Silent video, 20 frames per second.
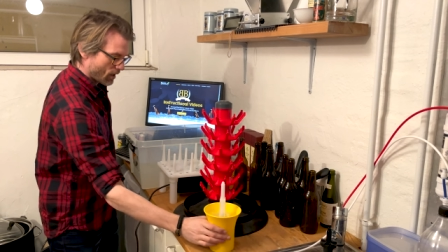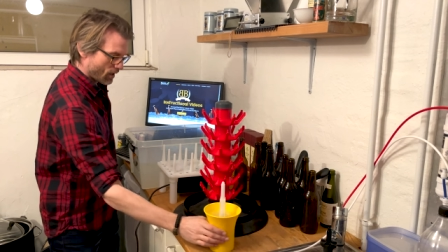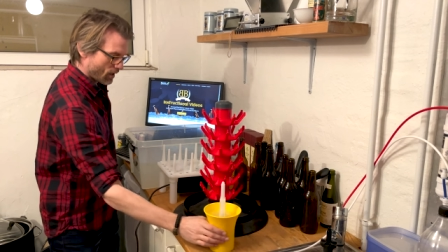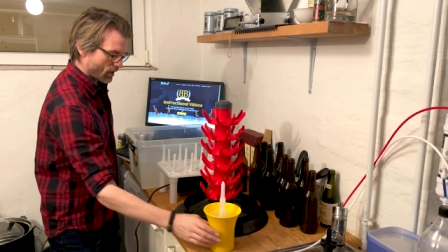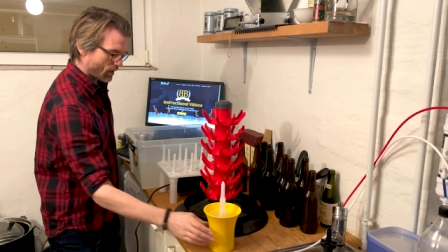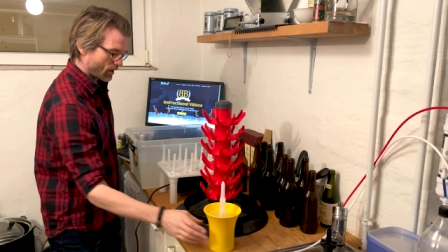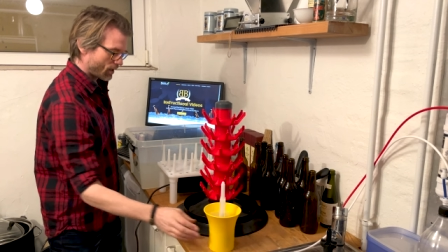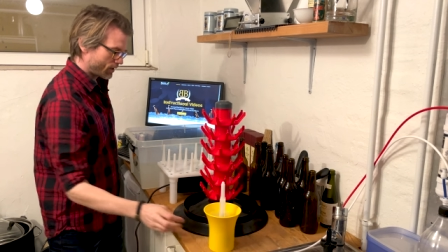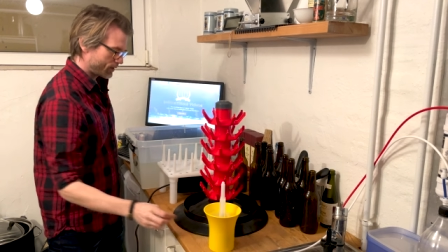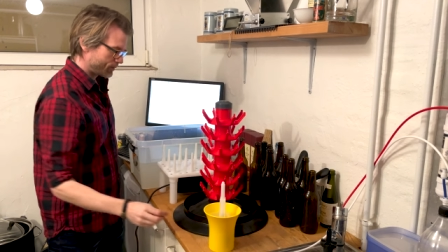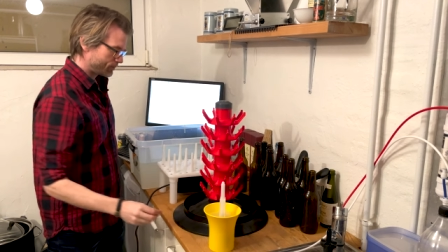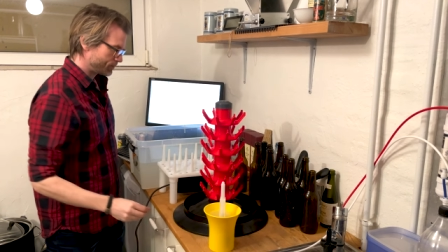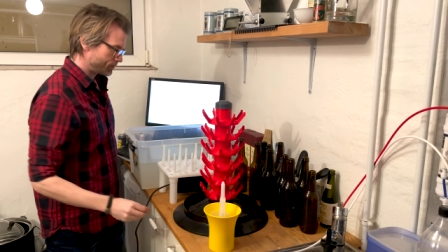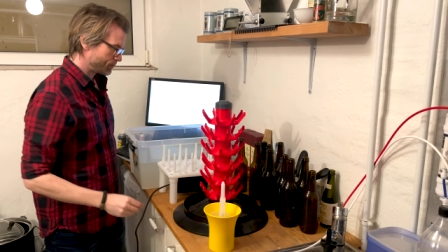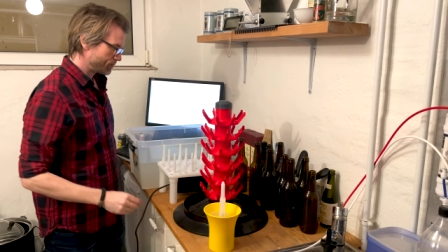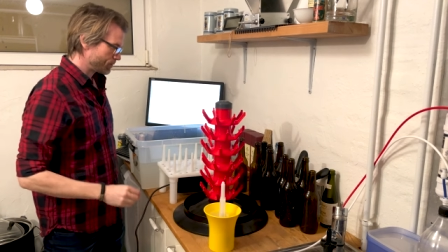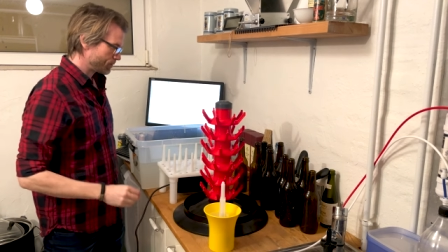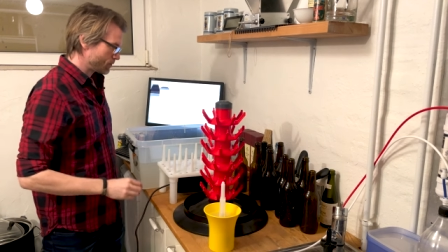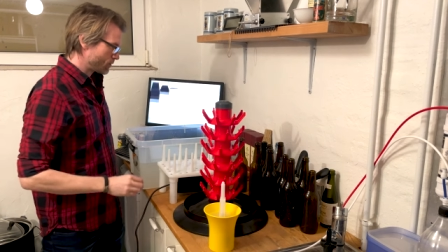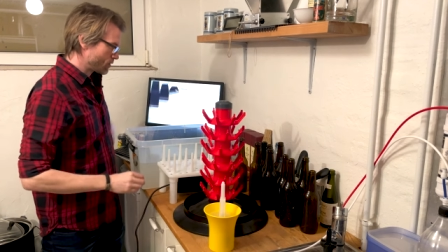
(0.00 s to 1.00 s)

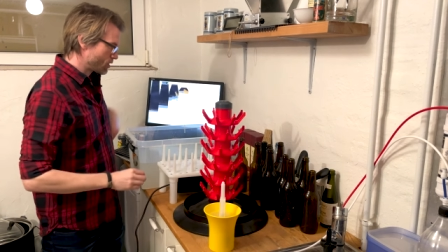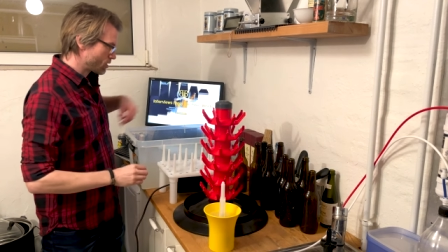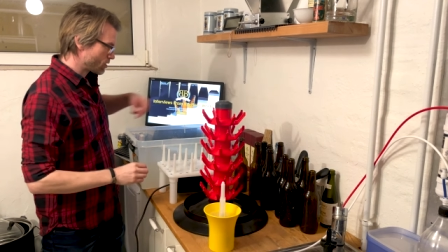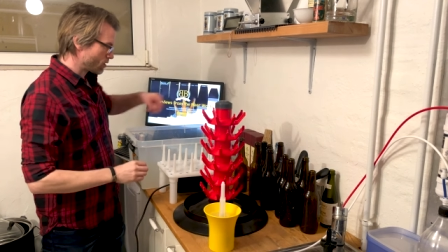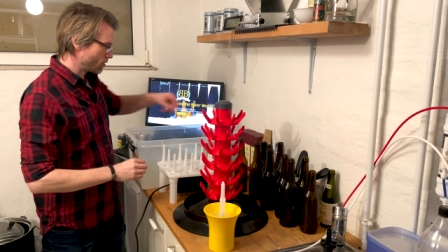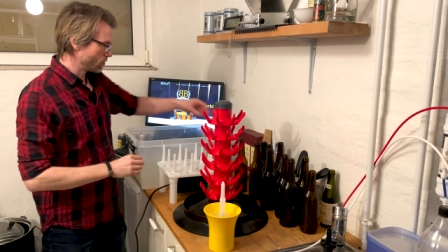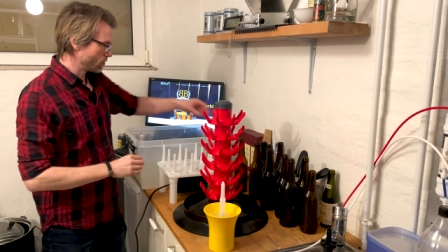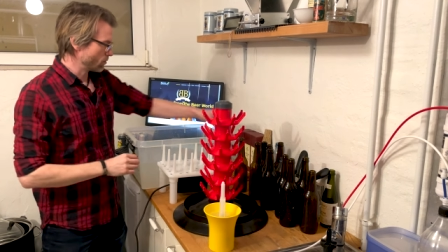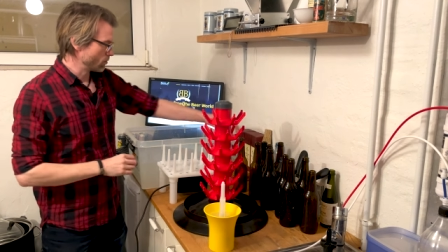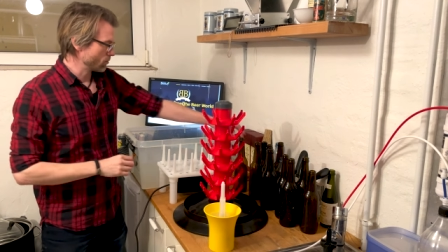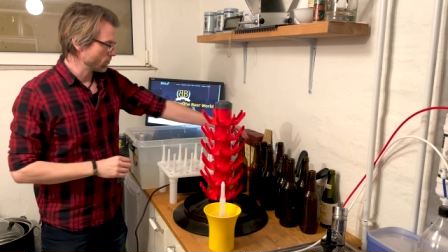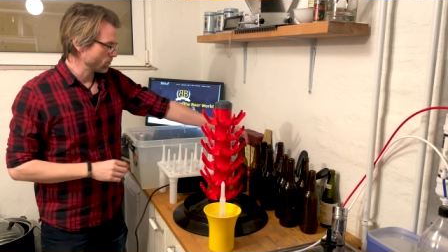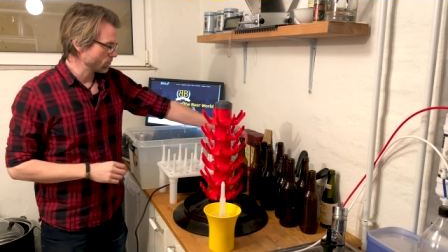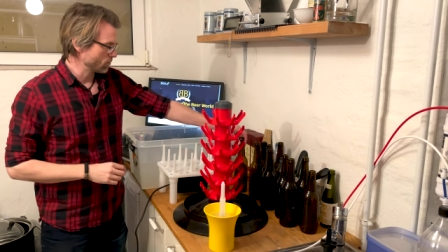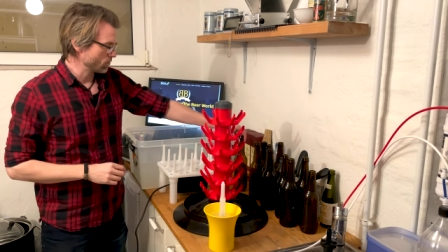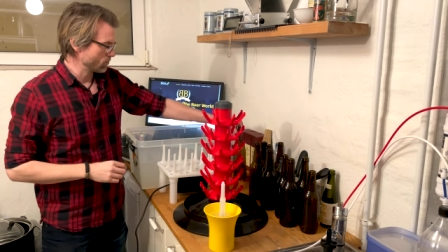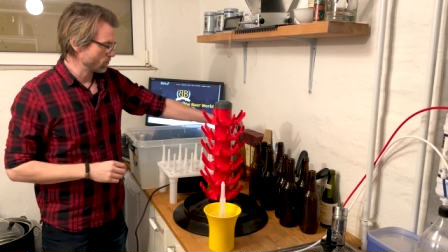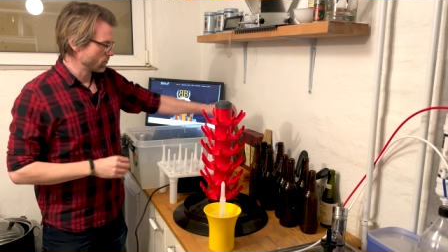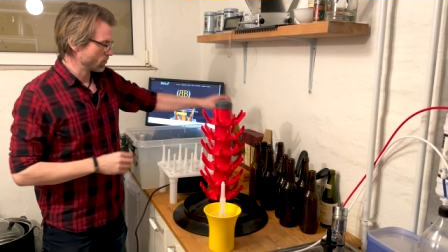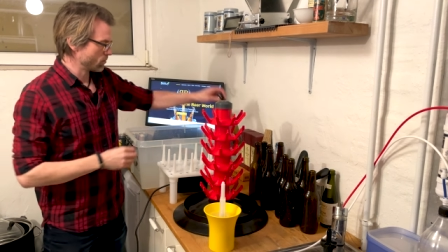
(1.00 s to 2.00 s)
Um, so
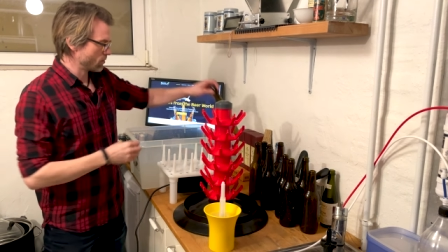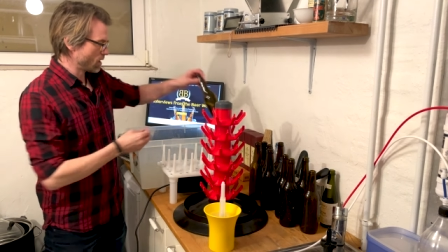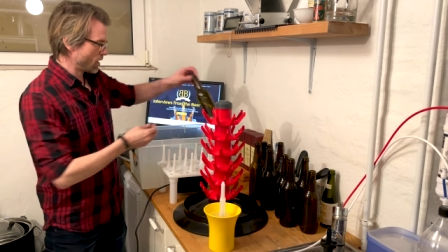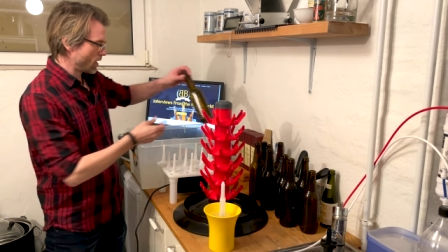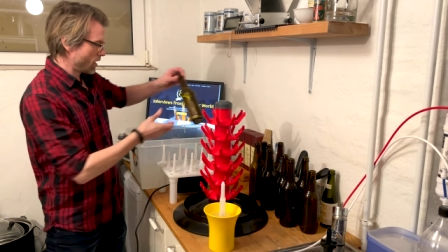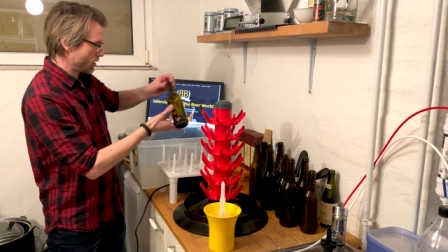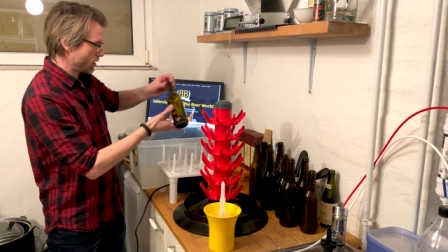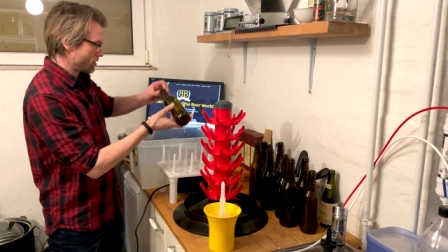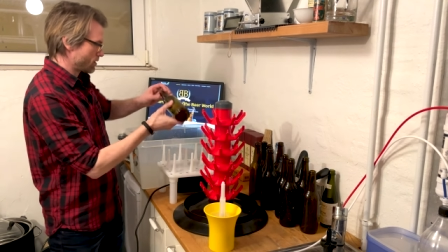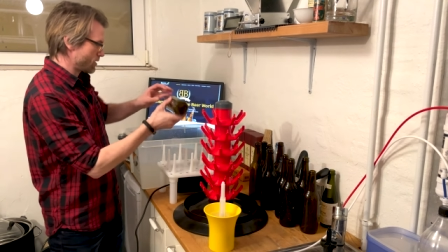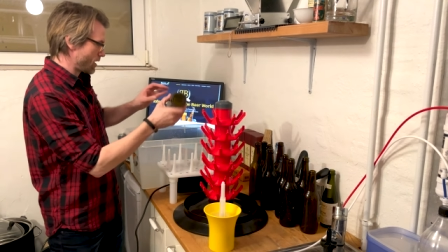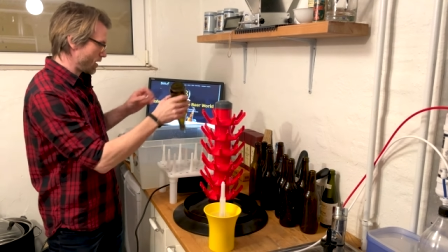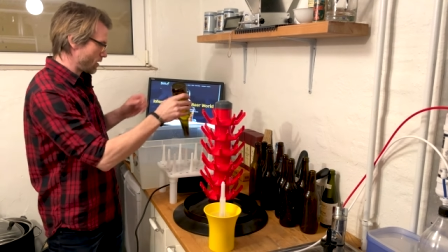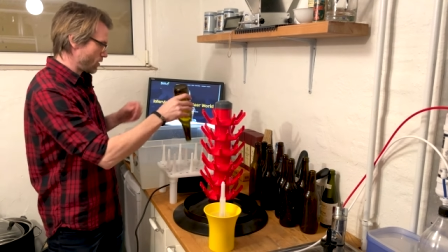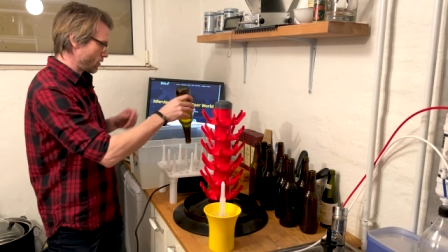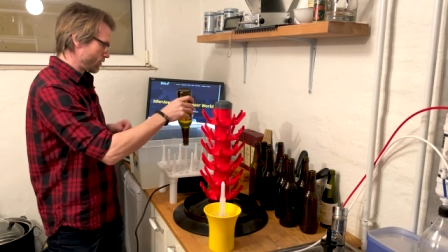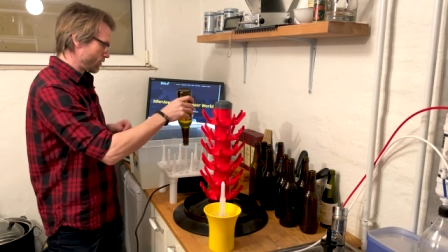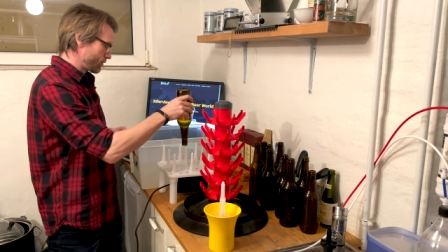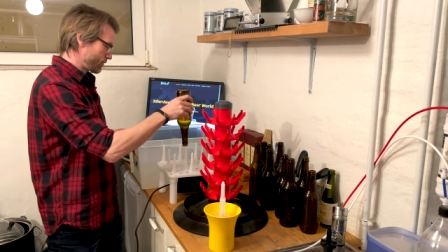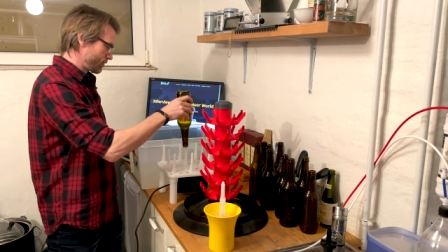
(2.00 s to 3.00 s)
I'll start
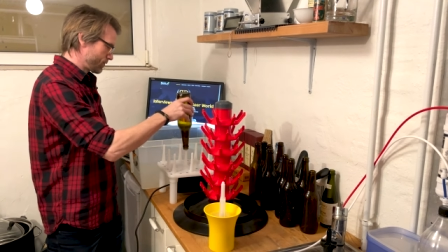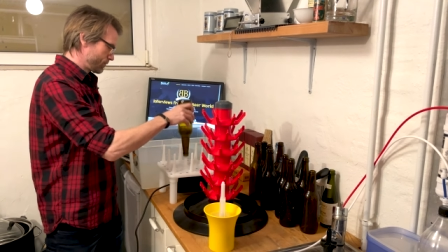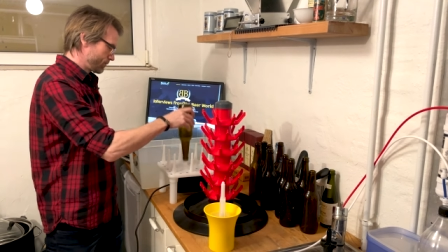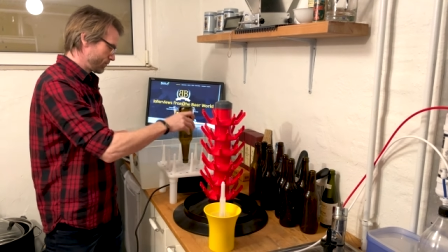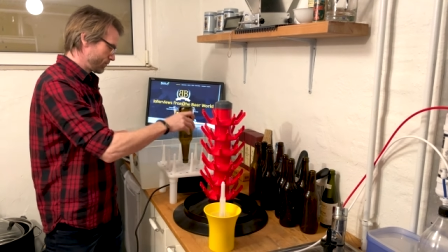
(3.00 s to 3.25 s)
off